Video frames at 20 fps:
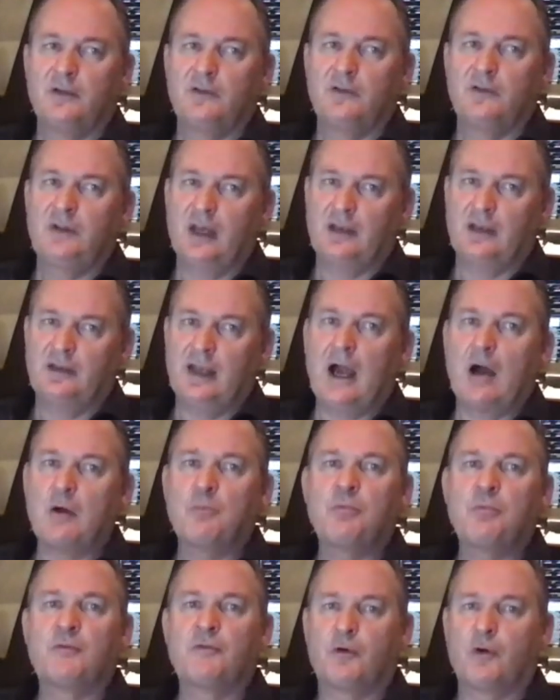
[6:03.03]
they
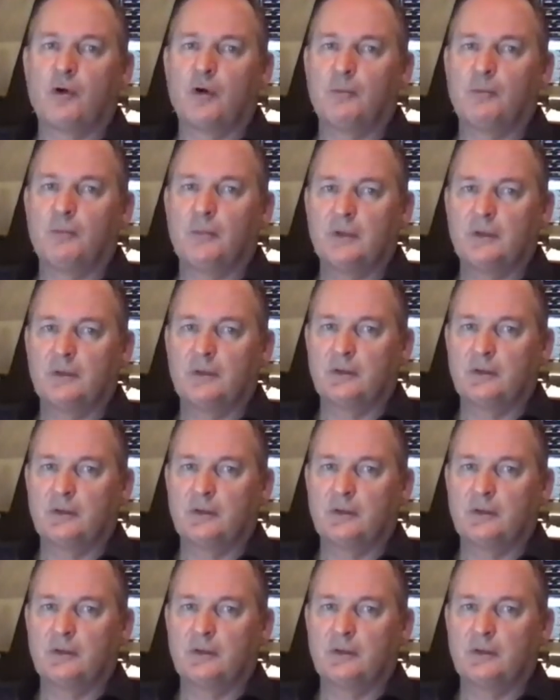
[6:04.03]
outperform